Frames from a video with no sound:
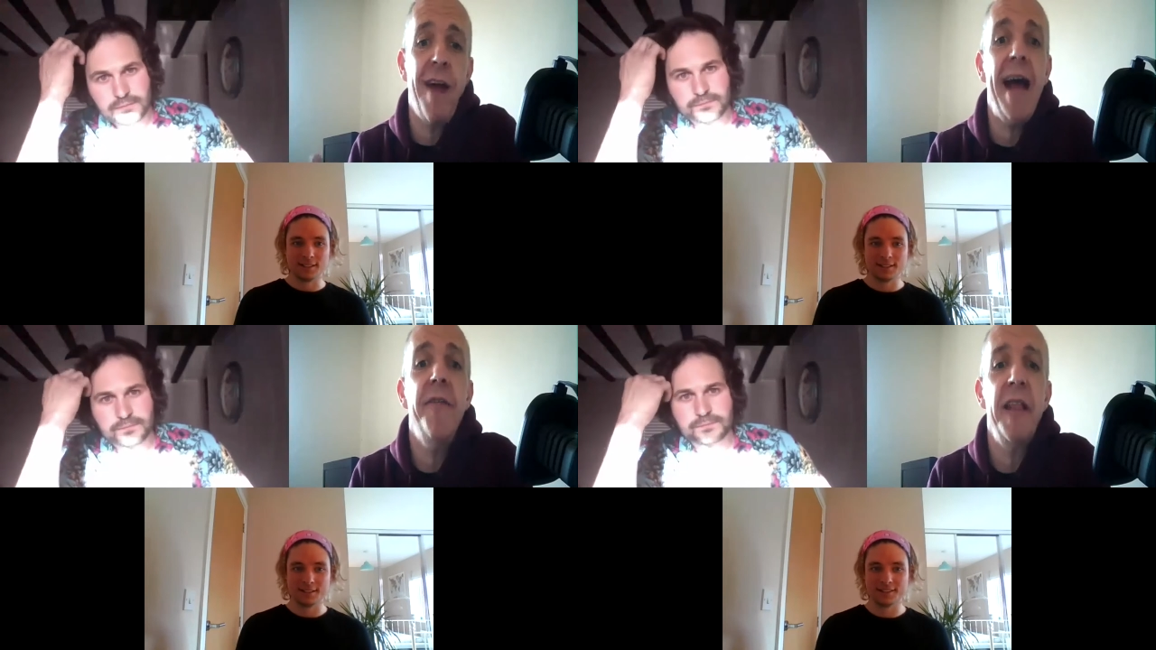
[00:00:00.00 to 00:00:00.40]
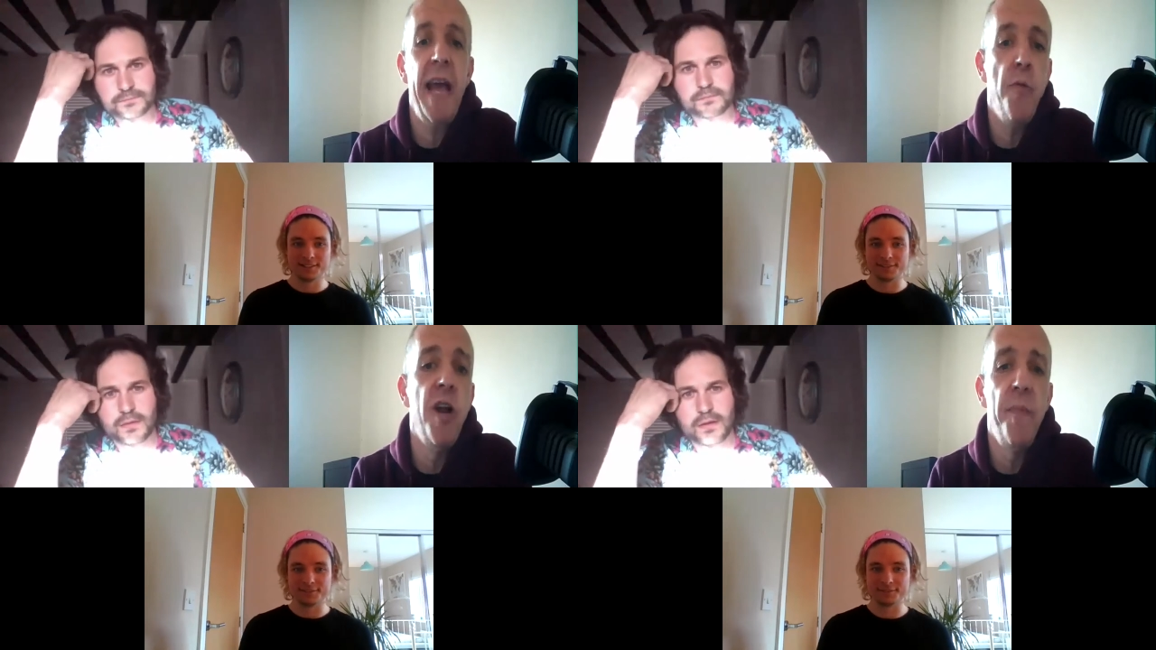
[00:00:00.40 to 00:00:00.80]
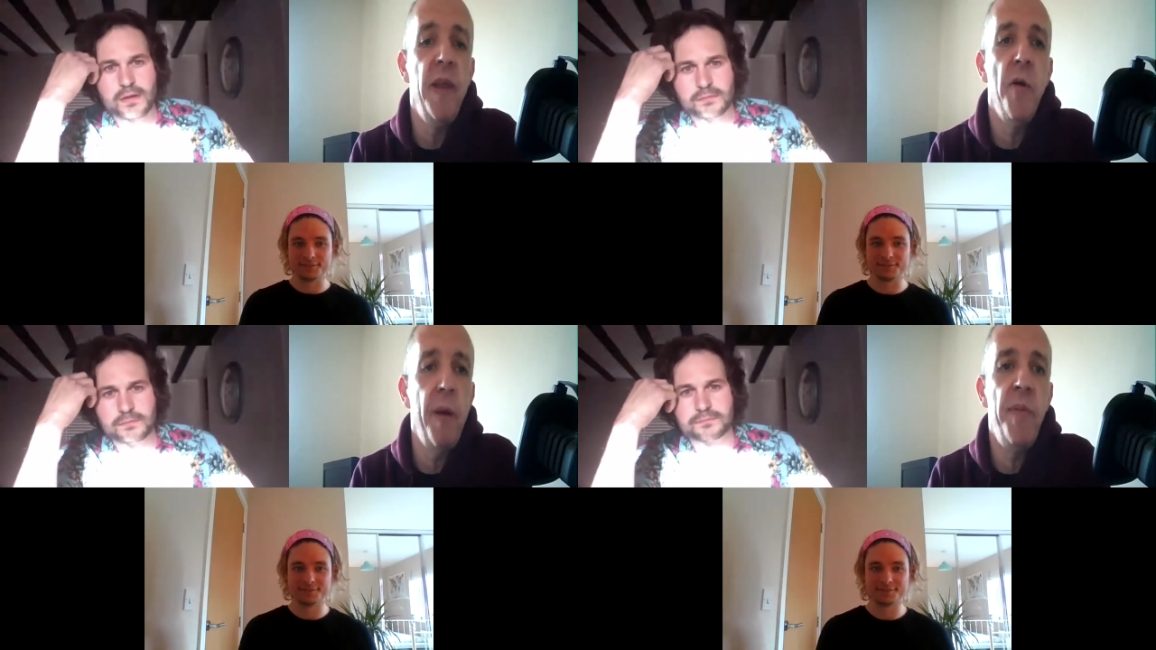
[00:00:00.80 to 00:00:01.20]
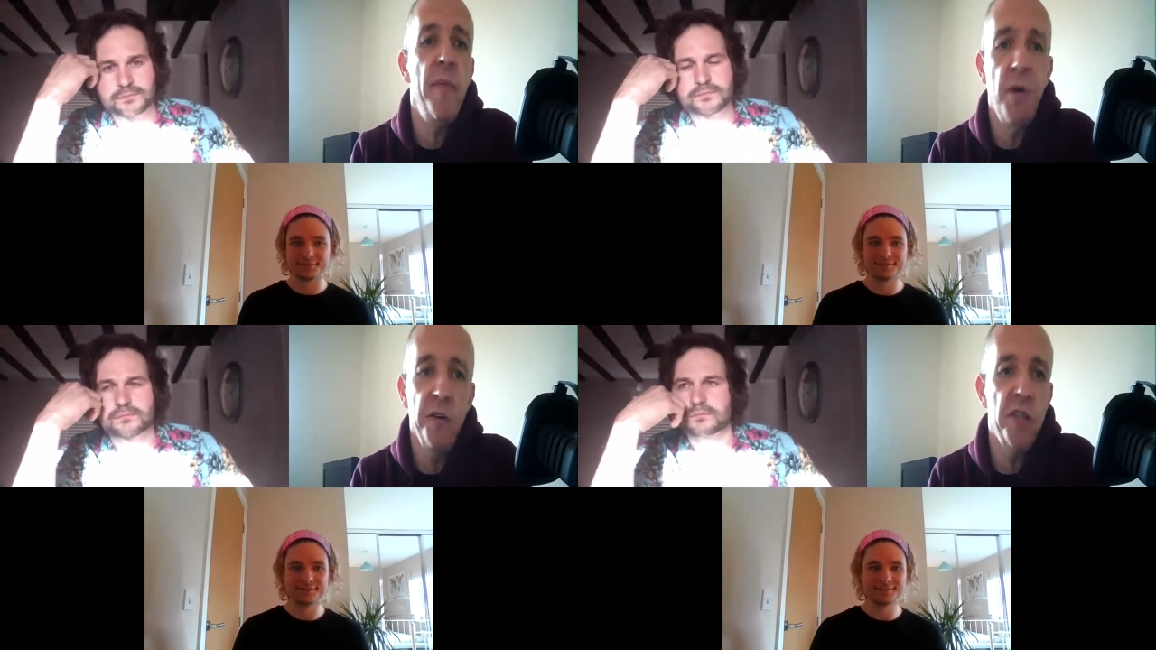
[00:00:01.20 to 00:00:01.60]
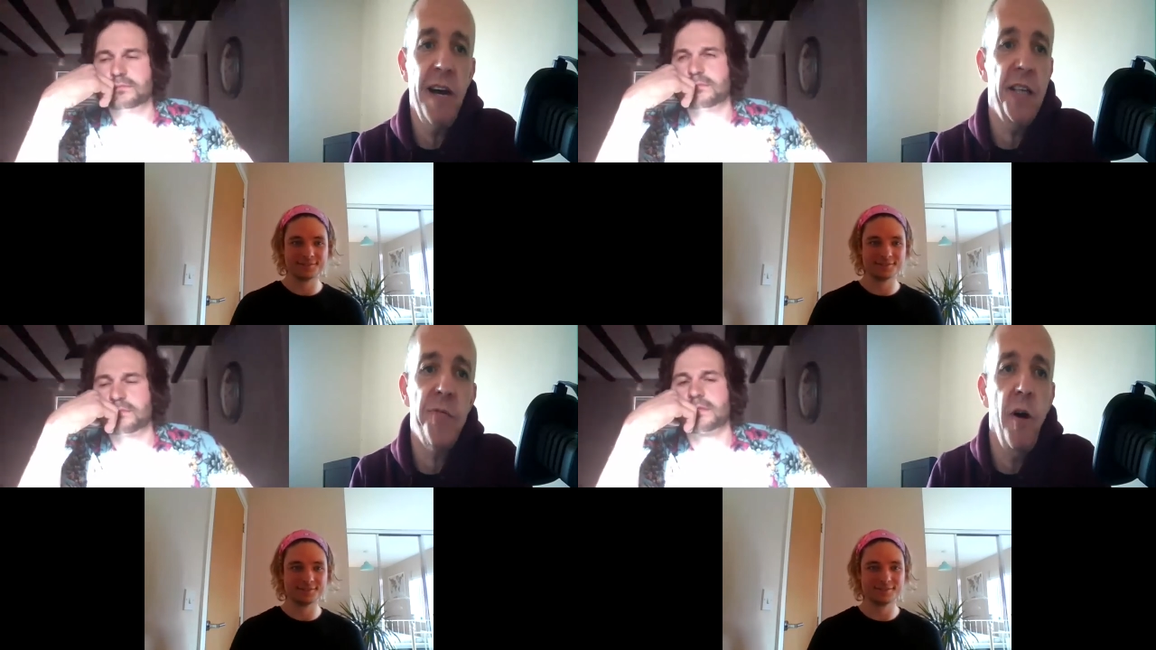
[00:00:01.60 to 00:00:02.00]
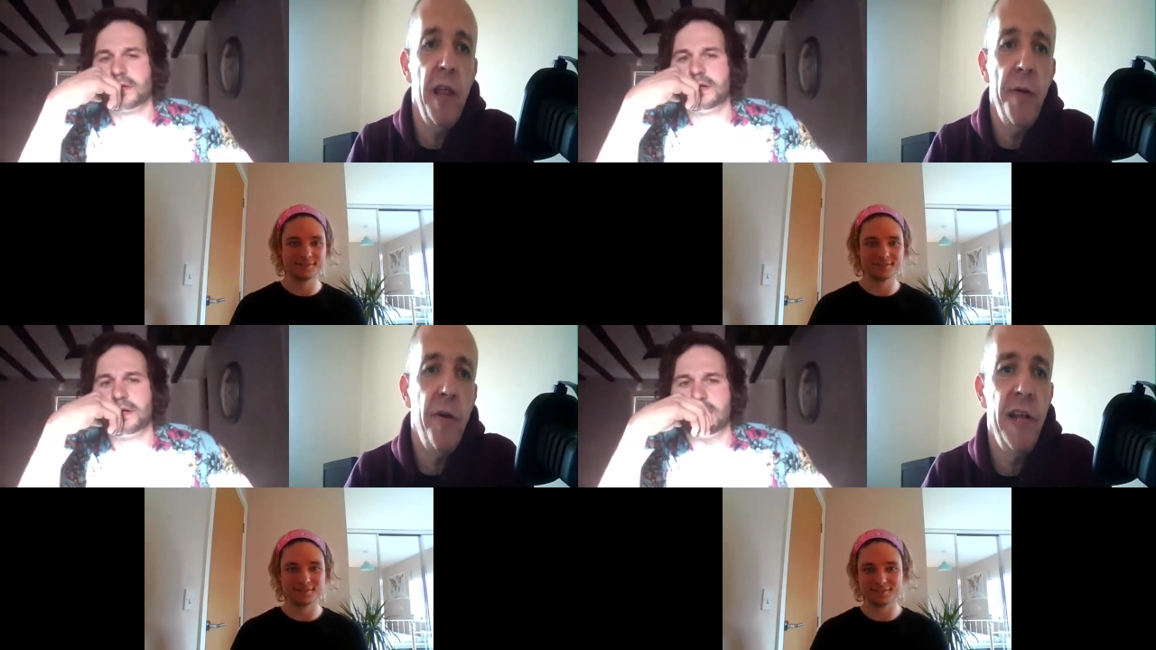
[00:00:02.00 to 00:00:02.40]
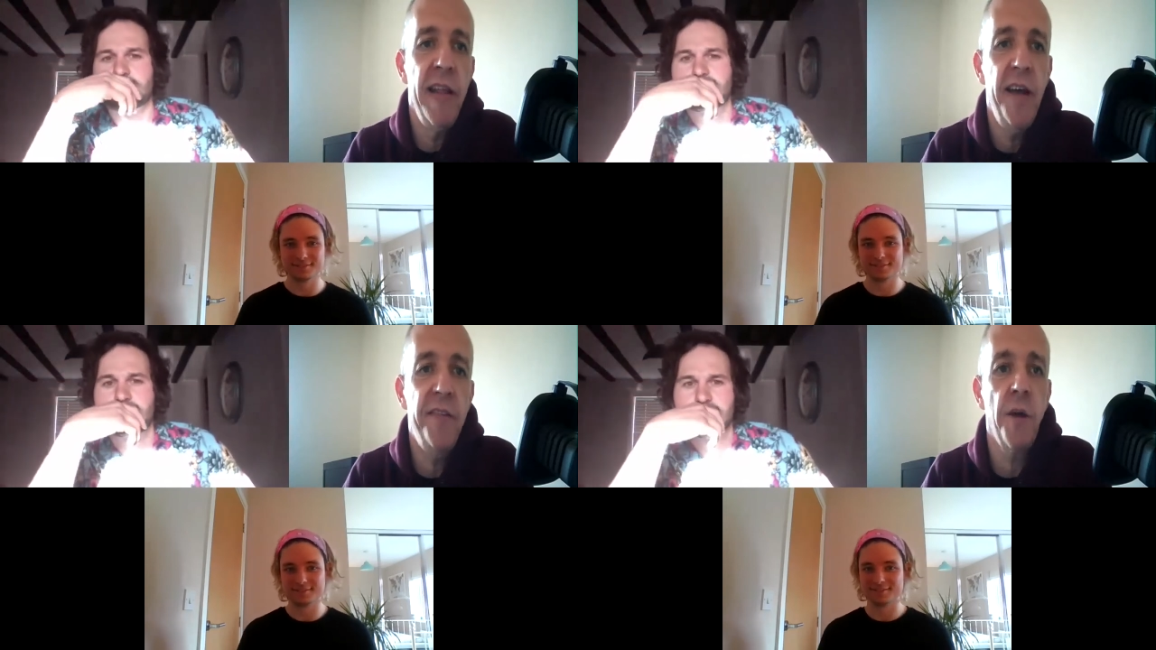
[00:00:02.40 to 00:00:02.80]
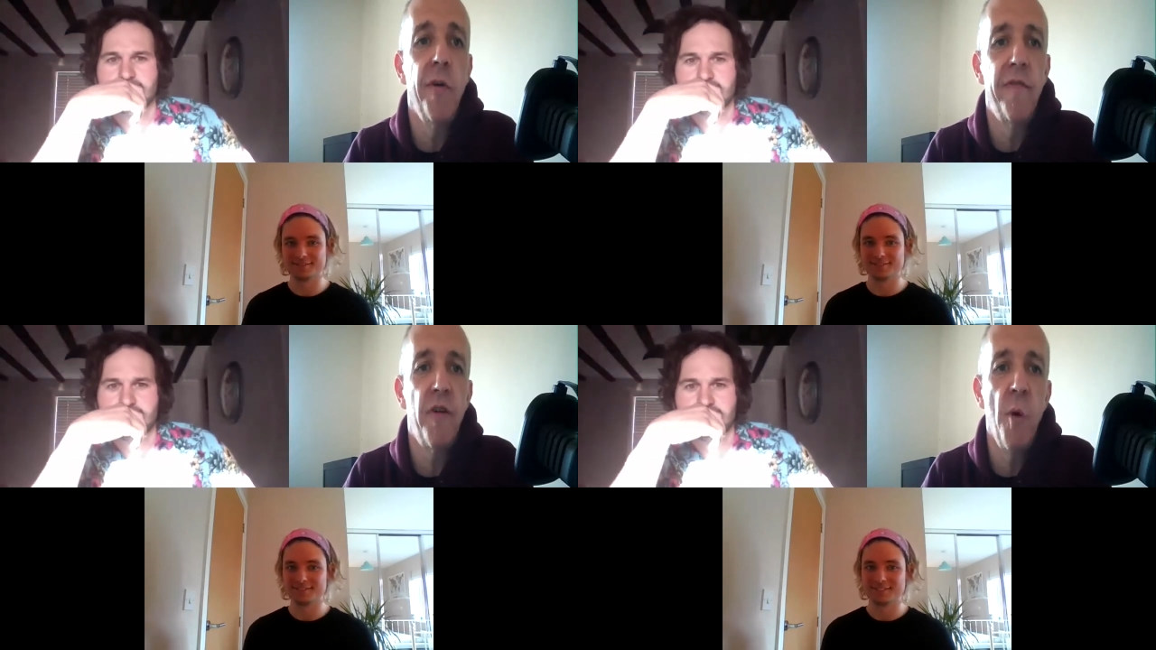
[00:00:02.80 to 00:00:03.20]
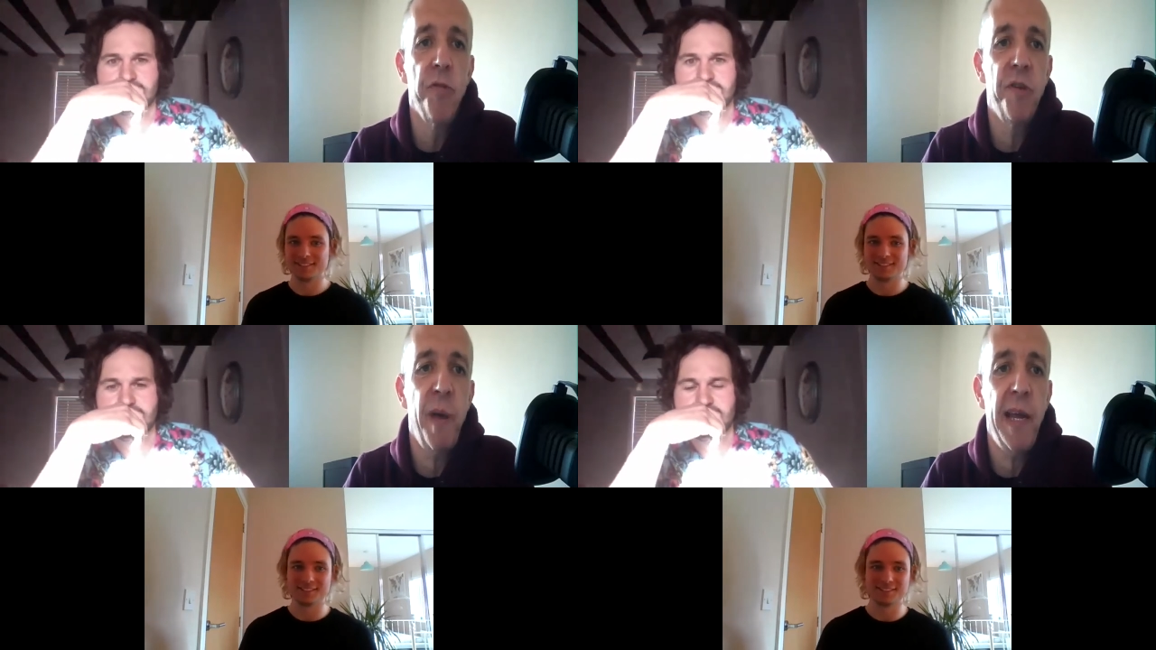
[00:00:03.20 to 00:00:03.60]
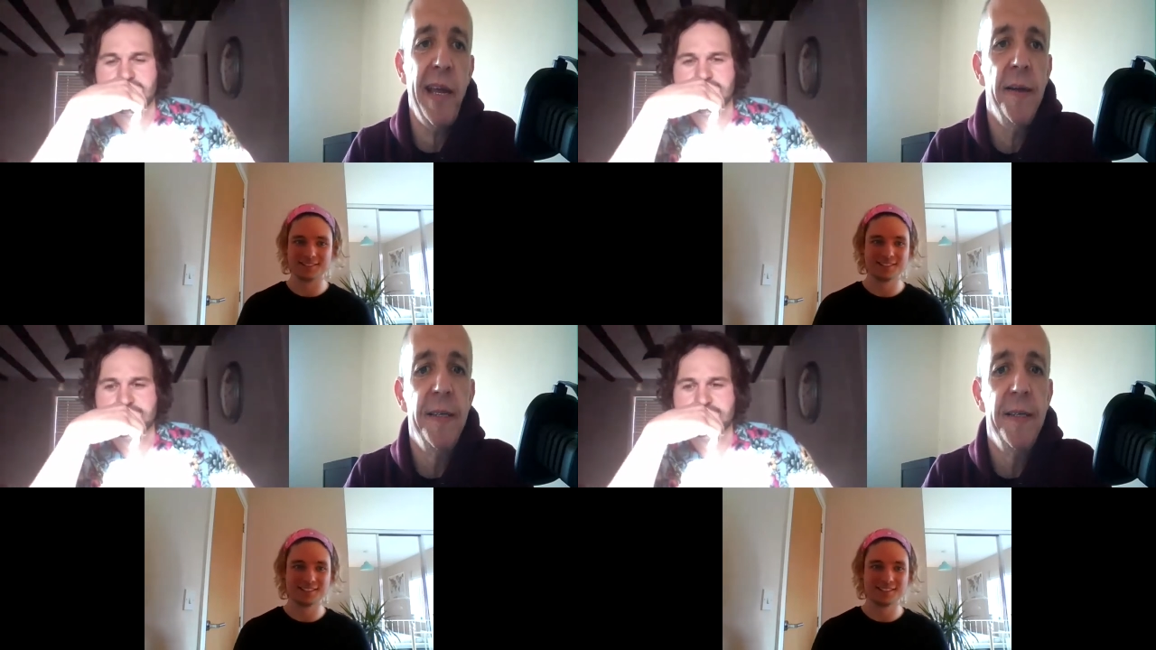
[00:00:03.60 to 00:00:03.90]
Speaker 1: ground and they would have been the whipping boys, and that's why they were in there. Someone from all yeah.